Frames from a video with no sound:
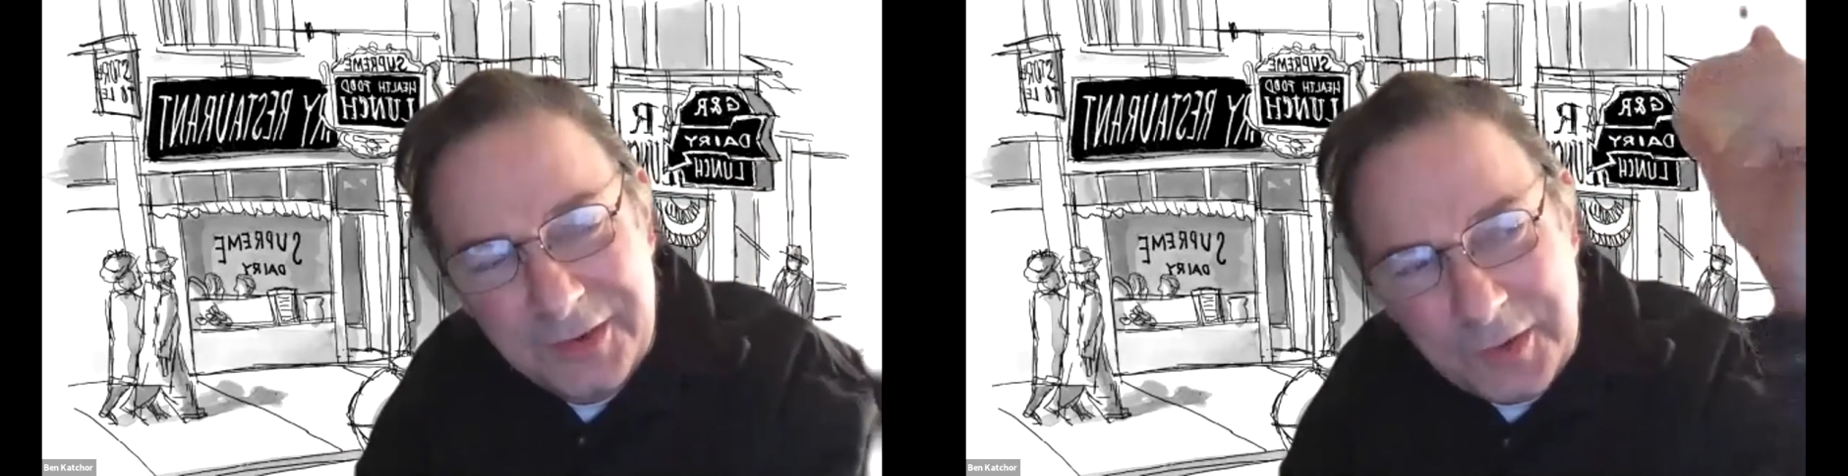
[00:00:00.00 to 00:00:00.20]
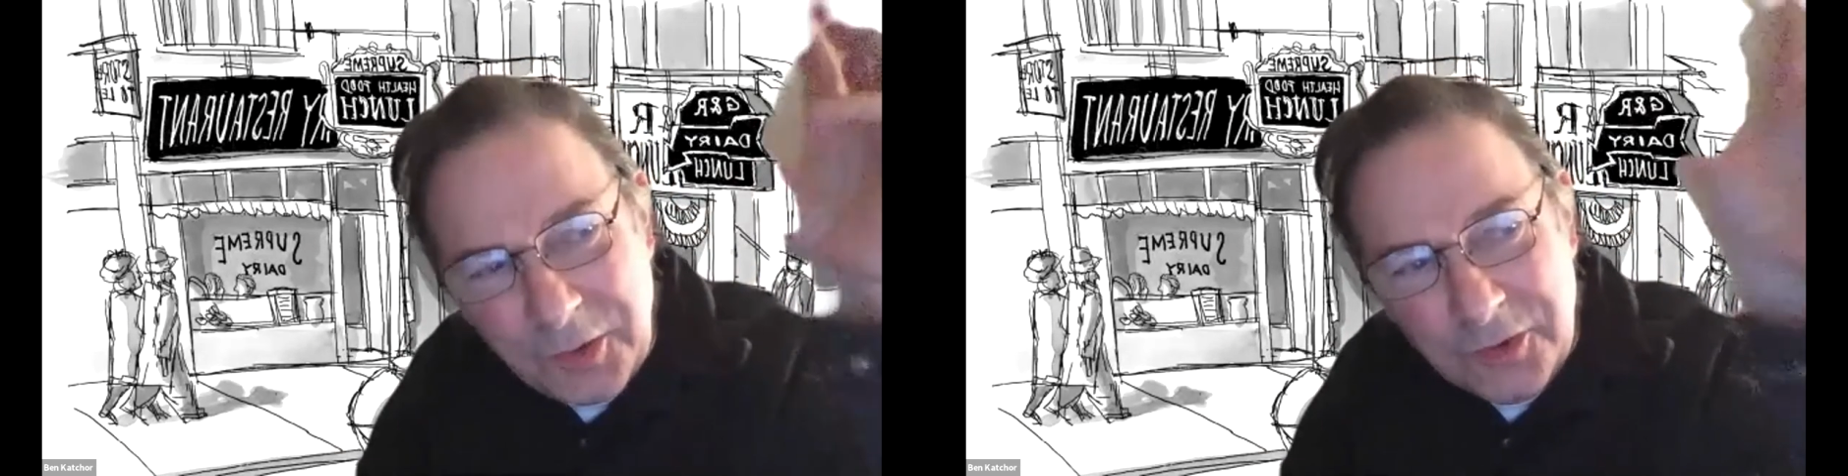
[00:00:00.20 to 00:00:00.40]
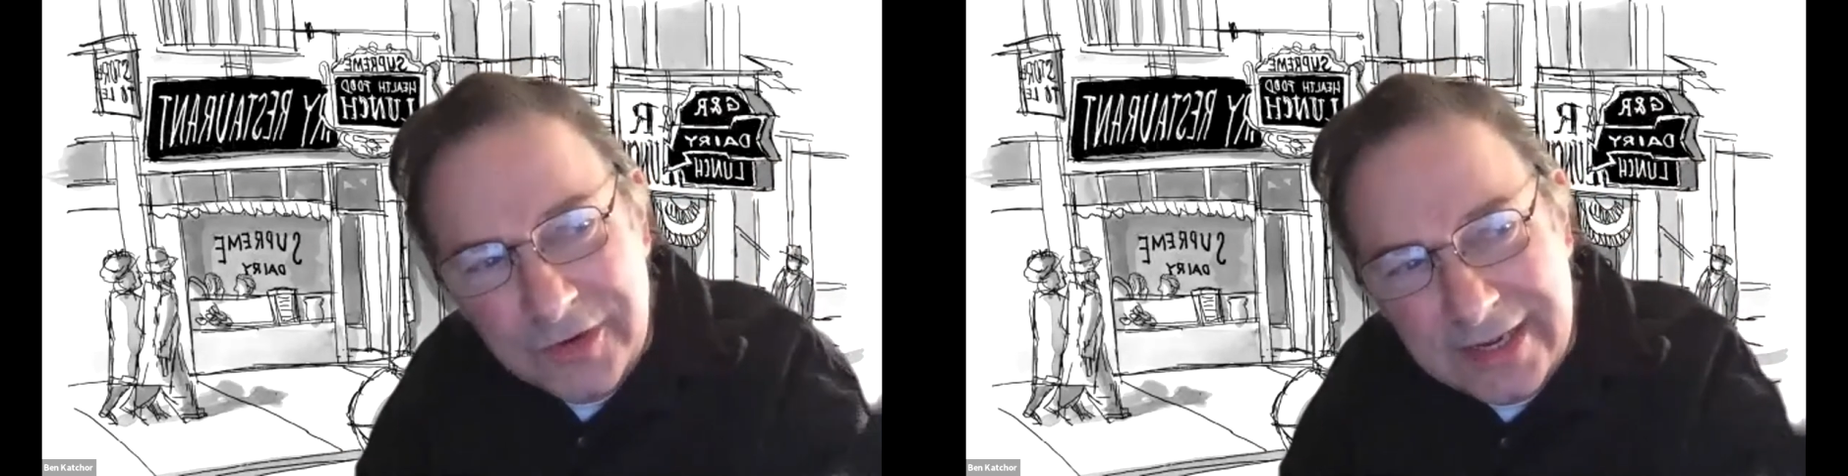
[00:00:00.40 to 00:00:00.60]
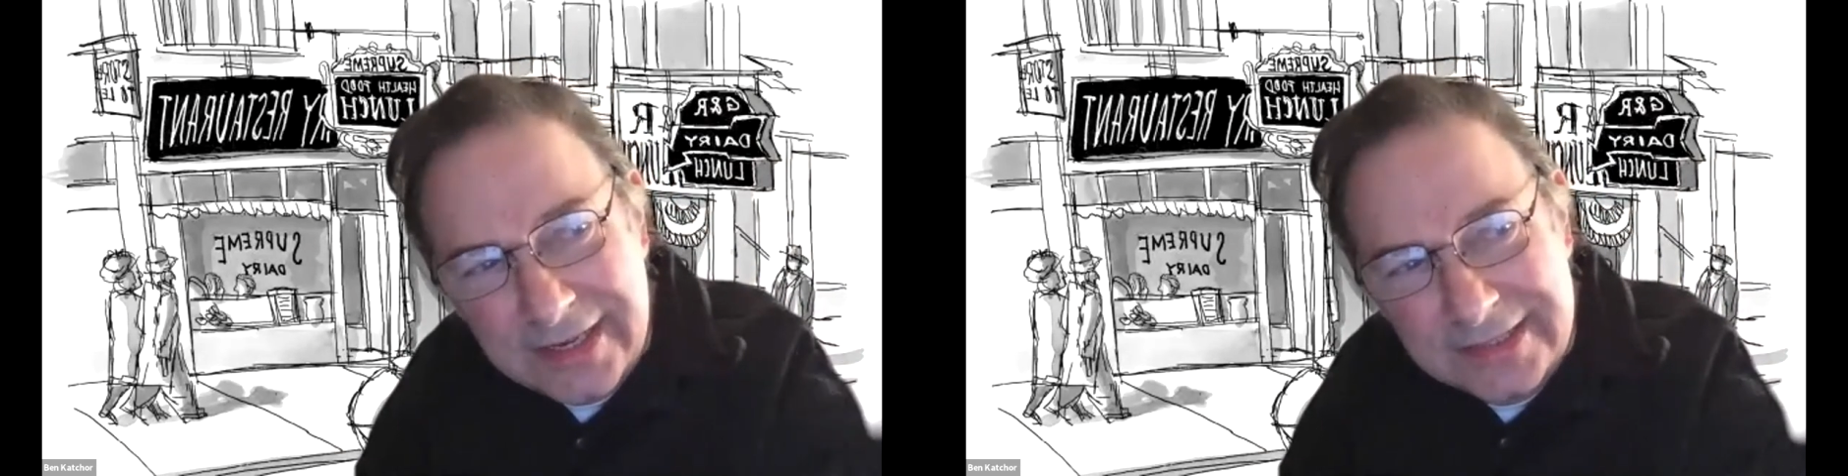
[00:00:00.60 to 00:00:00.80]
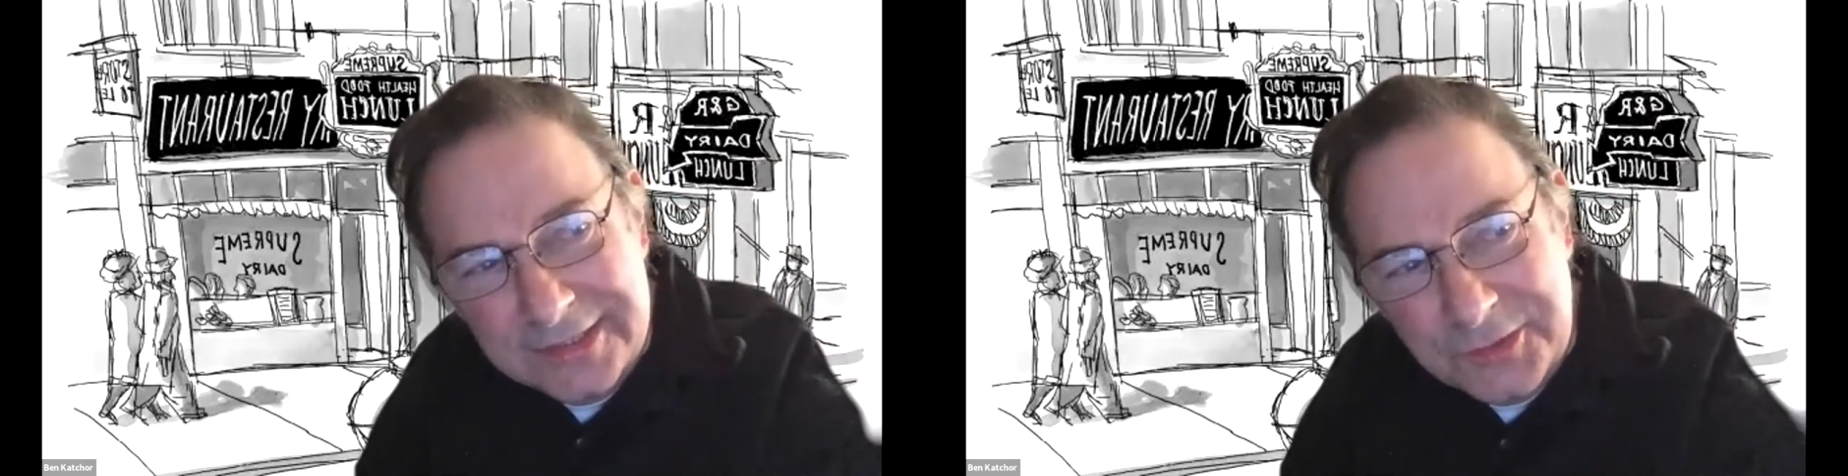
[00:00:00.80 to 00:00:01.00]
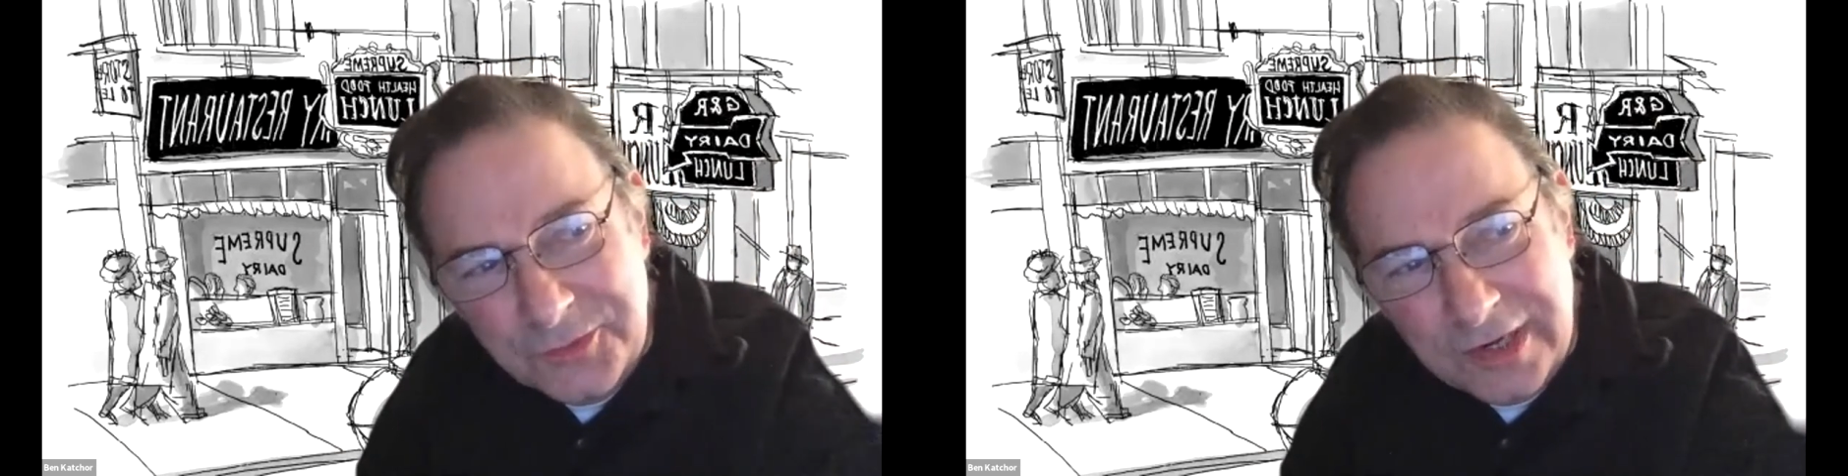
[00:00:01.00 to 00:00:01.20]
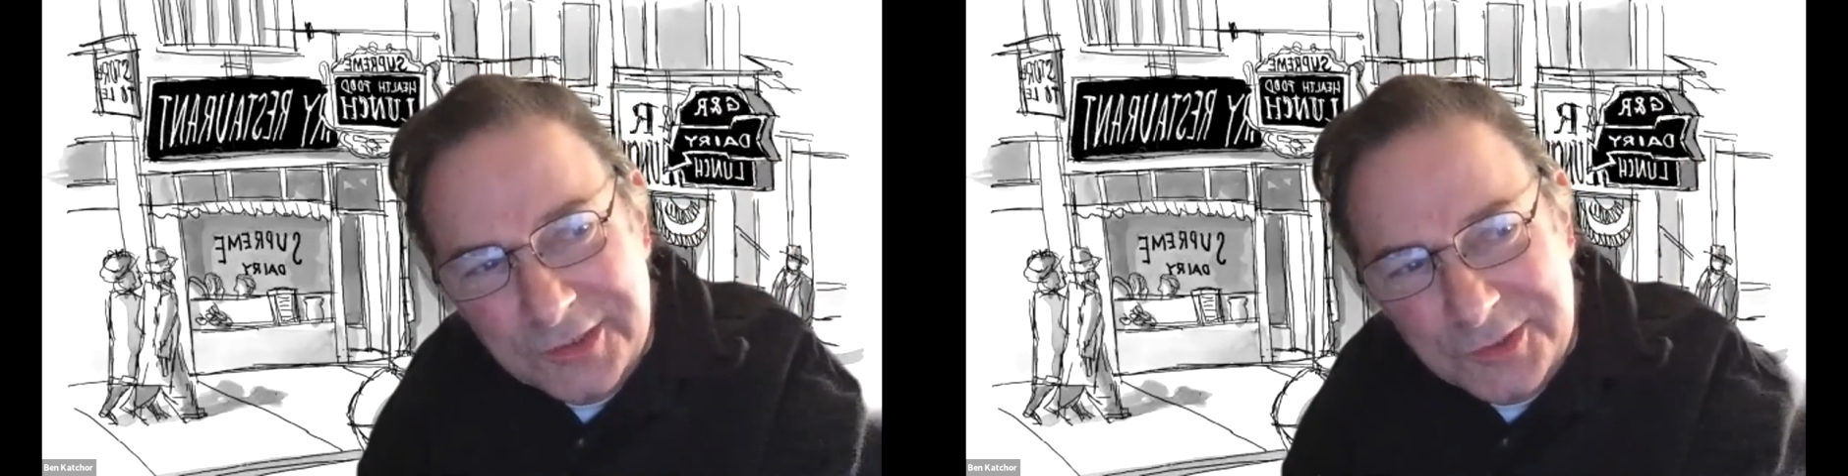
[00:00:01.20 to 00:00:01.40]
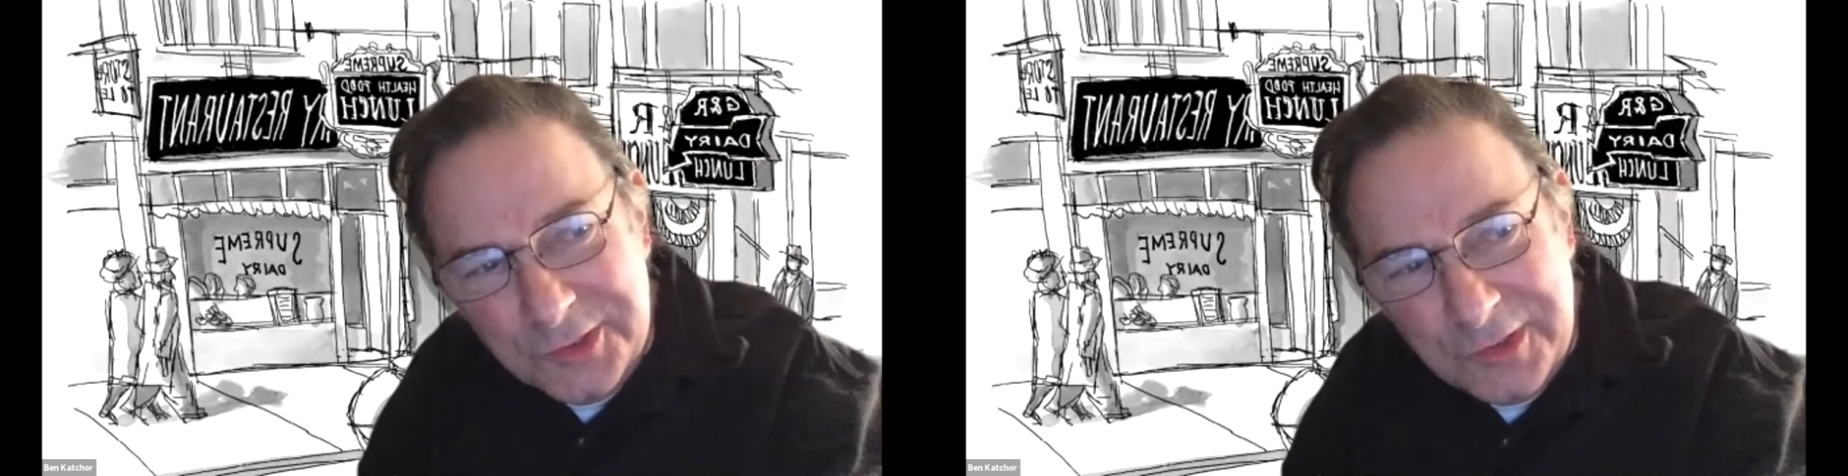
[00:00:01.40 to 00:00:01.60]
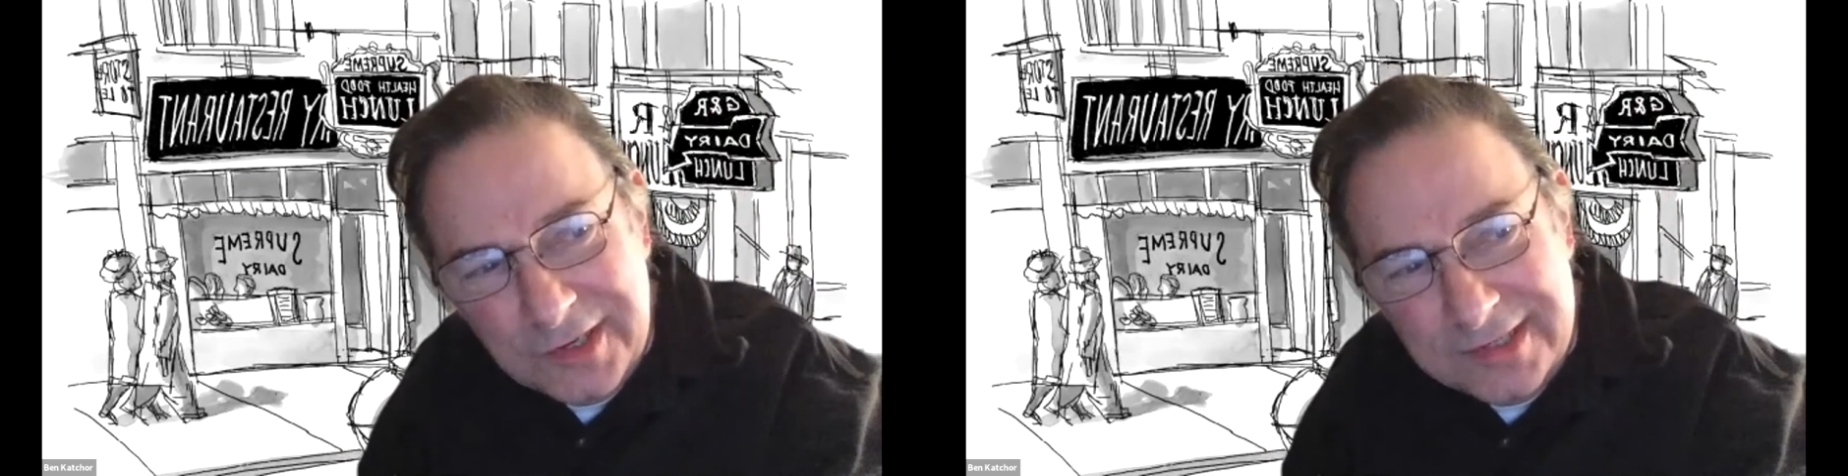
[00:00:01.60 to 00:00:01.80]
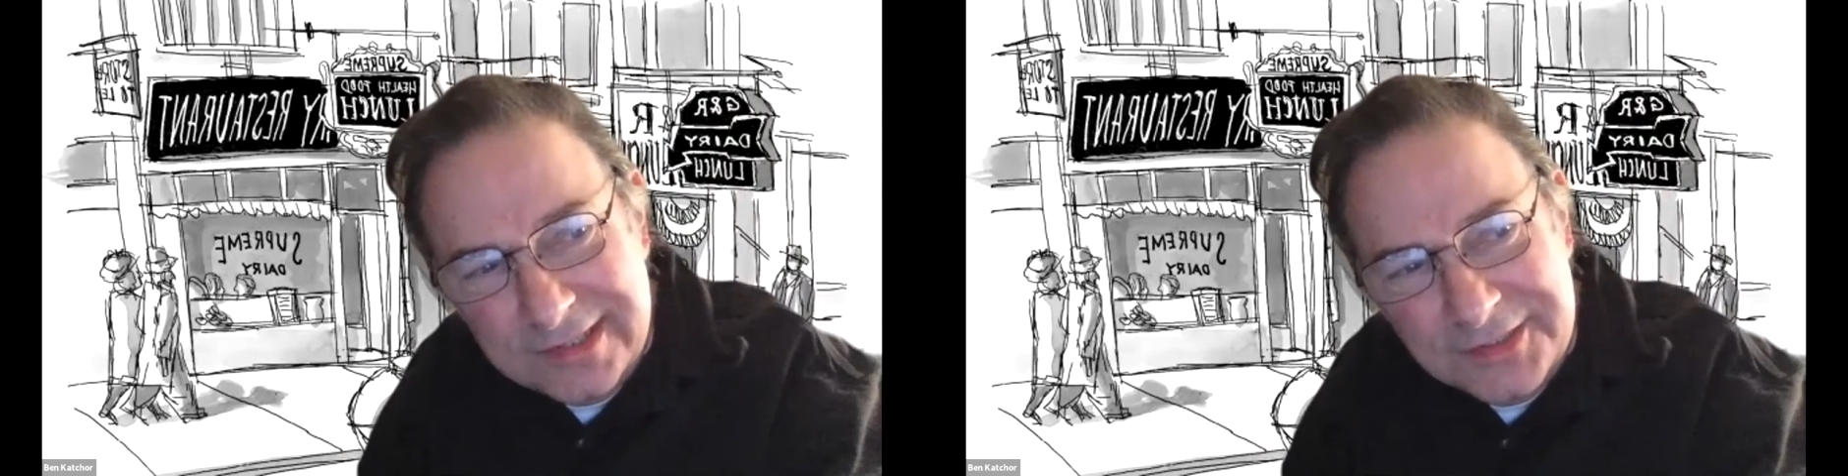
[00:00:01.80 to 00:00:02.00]
oriented
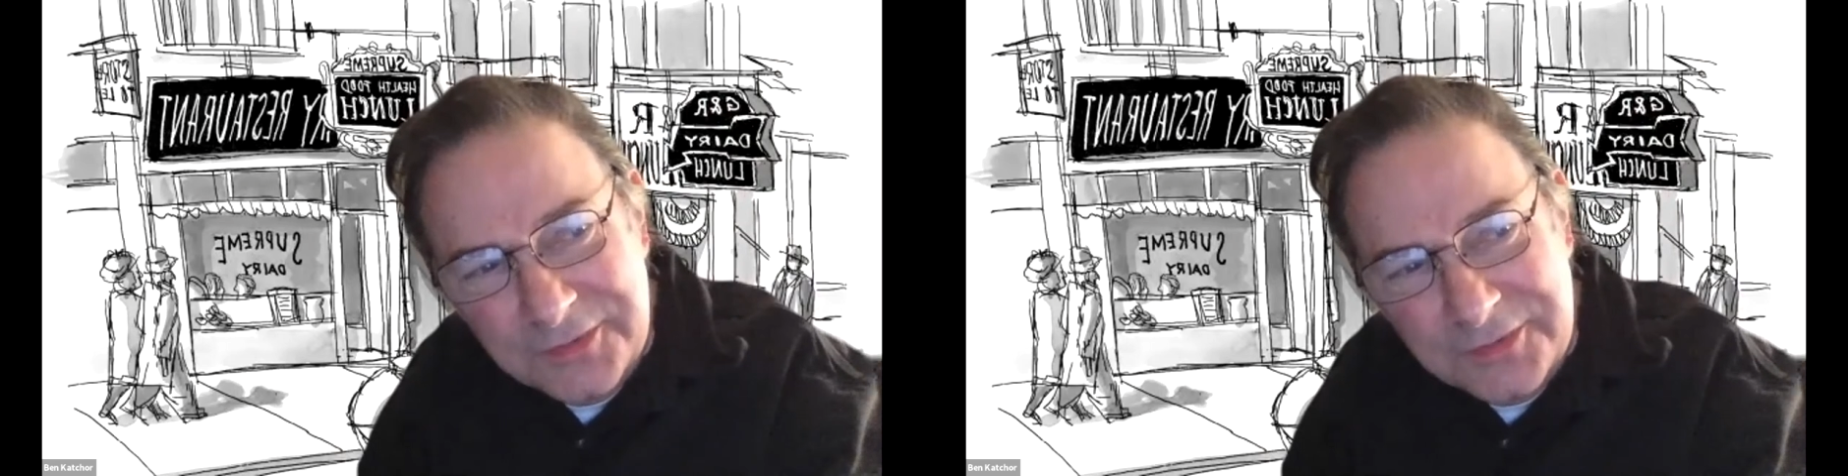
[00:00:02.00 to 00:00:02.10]
restaurants